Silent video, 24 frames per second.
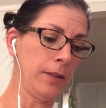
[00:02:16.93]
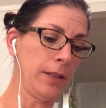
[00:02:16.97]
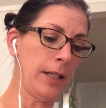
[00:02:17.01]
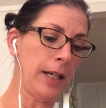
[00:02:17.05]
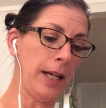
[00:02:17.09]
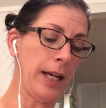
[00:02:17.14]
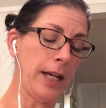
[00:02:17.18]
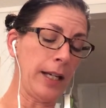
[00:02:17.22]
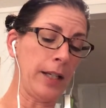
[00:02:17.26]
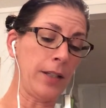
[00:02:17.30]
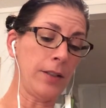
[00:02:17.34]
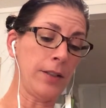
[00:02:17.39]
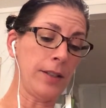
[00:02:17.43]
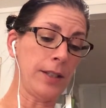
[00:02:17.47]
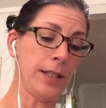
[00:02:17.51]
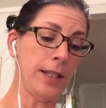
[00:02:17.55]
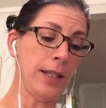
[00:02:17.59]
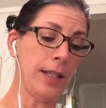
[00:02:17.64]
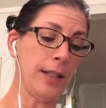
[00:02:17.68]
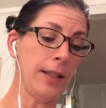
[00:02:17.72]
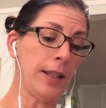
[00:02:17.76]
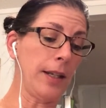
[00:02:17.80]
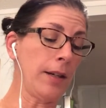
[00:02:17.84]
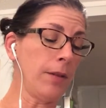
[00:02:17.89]
I could
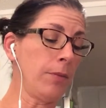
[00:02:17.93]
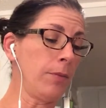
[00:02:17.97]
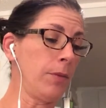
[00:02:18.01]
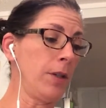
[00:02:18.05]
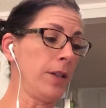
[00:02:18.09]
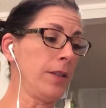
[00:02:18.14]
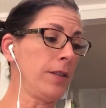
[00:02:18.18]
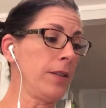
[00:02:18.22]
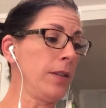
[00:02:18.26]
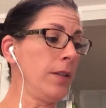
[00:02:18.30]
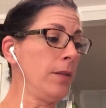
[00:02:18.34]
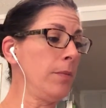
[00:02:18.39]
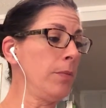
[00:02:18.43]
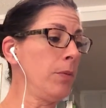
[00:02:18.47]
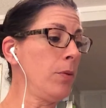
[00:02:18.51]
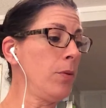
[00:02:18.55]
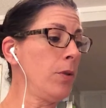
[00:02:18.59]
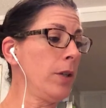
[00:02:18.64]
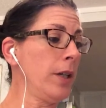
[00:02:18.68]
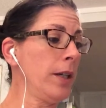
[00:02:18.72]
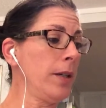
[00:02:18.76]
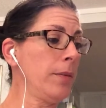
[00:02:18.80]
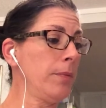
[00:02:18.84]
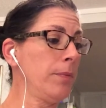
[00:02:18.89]
see that it wasn't a
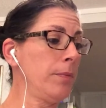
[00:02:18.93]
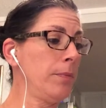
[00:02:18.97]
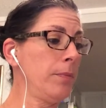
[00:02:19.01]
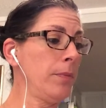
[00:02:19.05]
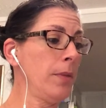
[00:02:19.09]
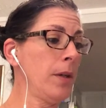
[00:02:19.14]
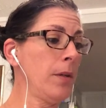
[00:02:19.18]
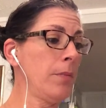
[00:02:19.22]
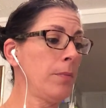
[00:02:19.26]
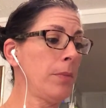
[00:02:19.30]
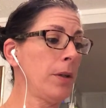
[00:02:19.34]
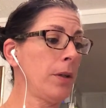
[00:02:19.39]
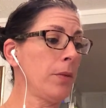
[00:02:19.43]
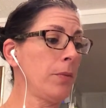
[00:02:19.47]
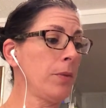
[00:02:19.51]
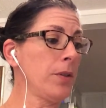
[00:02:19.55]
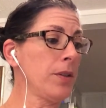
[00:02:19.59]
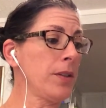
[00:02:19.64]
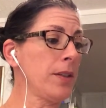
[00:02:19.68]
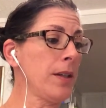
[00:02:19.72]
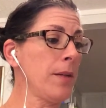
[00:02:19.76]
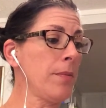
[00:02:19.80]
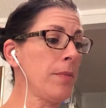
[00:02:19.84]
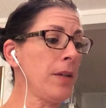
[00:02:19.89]
boy, but it
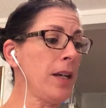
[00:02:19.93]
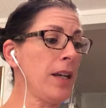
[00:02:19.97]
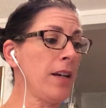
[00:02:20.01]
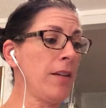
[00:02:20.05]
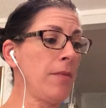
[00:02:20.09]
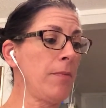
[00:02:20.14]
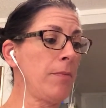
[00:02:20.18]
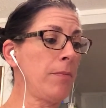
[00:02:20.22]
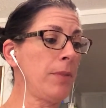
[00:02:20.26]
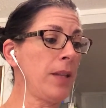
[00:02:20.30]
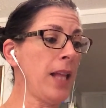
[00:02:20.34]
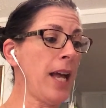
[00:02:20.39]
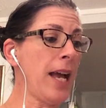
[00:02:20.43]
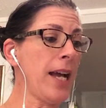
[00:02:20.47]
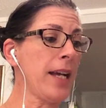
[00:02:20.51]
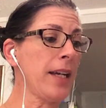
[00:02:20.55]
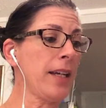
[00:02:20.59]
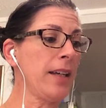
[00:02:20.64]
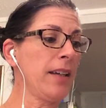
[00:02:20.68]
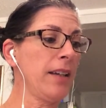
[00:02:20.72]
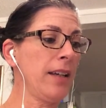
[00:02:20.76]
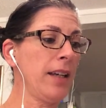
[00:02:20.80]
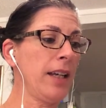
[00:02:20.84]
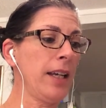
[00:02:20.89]
was some kind of
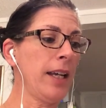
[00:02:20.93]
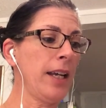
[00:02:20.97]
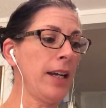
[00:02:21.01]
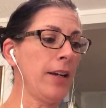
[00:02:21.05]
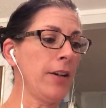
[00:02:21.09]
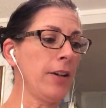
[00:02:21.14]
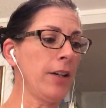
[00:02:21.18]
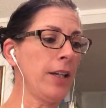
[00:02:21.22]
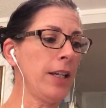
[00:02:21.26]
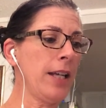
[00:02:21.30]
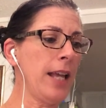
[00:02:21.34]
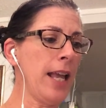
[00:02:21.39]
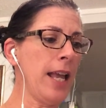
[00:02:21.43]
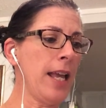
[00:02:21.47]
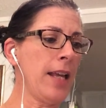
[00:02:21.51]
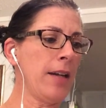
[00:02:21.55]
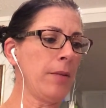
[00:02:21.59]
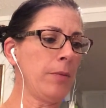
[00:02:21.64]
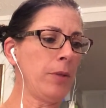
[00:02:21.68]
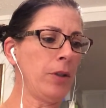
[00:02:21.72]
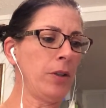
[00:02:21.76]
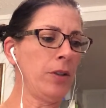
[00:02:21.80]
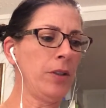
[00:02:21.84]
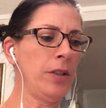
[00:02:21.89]
black, hairy
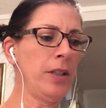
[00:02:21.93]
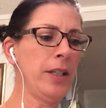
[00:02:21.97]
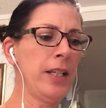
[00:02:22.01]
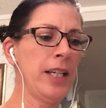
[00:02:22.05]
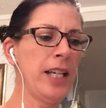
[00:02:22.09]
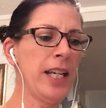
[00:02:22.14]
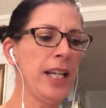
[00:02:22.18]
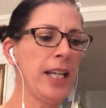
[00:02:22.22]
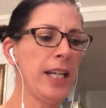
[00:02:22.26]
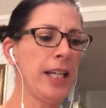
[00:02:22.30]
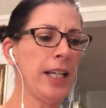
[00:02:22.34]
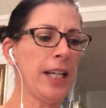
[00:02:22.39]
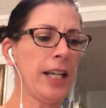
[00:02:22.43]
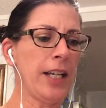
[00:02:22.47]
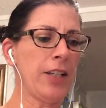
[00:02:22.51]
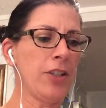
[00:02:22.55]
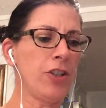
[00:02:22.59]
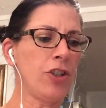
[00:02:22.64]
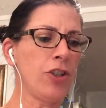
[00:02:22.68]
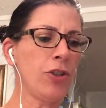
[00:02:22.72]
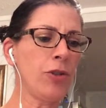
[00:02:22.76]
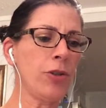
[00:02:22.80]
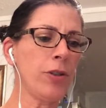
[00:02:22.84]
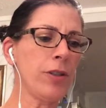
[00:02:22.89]
animal. It had
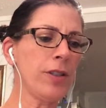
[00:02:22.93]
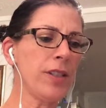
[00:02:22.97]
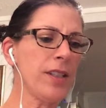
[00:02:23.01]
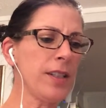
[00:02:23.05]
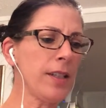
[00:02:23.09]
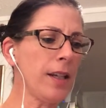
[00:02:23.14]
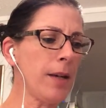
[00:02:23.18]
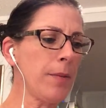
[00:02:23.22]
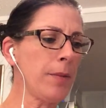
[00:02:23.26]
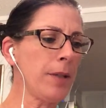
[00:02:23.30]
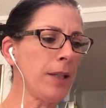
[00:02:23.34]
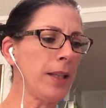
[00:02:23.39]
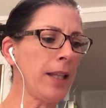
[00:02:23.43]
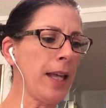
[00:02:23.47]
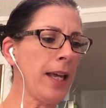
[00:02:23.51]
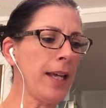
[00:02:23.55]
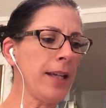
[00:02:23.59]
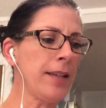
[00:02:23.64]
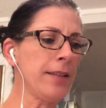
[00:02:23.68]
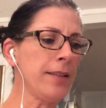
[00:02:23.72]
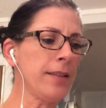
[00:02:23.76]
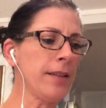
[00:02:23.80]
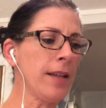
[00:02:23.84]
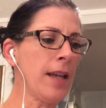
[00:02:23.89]
short, stubby
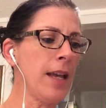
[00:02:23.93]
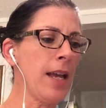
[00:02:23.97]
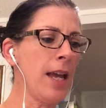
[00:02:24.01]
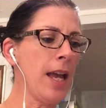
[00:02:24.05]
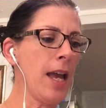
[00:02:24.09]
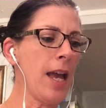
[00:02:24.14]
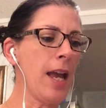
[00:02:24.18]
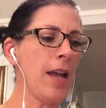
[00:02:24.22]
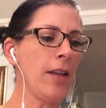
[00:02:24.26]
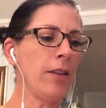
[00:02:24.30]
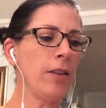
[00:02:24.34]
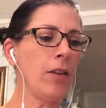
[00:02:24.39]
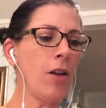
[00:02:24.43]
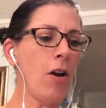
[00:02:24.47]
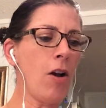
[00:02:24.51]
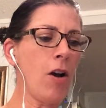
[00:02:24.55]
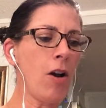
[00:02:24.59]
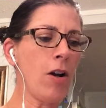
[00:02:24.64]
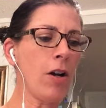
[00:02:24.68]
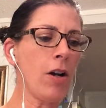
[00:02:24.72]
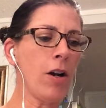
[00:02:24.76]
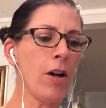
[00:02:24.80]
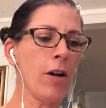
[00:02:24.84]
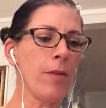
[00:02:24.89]
legs and
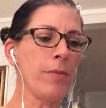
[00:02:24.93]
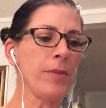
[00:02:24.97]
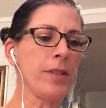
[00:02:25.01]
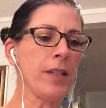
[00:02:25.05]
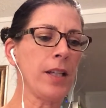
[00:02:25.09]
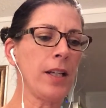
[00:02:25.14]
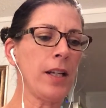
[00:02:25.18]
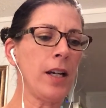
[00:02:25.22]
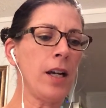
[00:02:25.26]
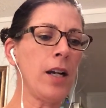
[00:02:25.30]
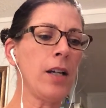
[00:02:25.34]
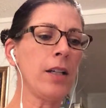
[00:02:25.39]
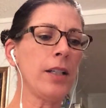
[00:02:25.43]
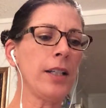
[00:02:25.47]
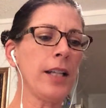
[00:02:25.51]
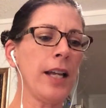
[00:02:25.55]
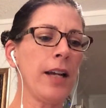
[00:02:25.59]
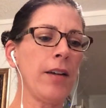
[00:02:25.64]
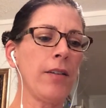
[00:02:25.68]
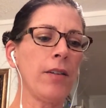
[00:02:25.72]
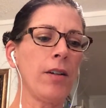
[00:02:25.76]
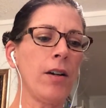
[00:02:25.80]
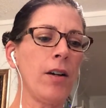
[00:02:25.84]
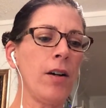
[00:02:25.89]
long arms that hung
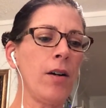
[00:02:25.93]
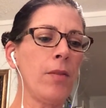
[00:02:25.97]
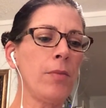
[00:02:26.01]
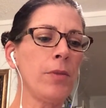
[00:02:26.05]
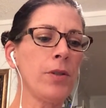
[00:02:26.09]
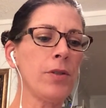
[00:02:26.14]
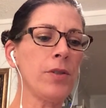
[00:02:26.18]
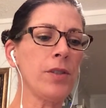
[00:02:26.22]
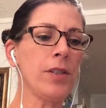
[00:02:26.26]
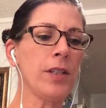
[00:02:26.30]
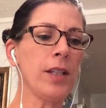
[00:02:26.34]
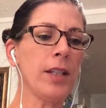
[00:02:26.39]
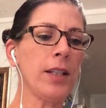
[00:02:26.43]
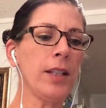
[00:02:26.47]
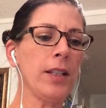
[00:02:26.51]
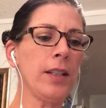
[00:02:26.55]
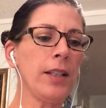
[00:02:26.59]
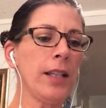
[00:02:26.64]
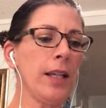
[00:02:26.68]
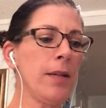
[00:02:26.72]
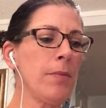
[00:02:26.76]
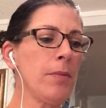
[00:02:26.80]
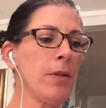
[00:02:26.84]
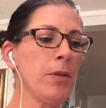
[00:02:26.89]
down almost to the
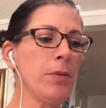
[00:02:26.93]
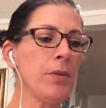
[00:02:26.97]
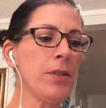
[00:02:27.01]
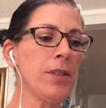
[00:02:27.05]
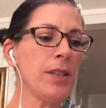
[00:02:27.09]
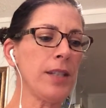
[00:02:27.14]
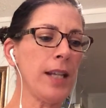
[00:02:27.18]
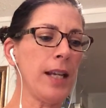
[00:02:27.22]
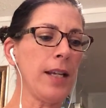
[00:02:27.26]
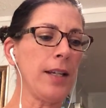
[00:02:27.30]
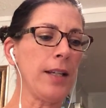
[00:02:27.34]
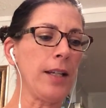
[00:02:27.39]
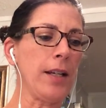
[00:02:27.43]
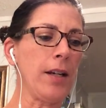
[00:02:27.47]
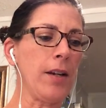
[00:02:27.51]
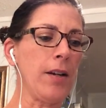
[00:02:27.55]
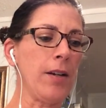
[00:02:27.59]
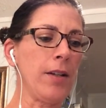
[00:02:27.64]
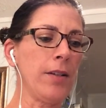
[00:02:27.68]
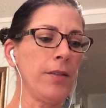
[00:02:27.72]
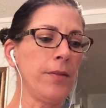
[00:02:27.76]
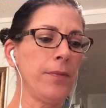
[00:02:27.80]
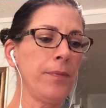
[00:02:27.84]
limb it was standing on.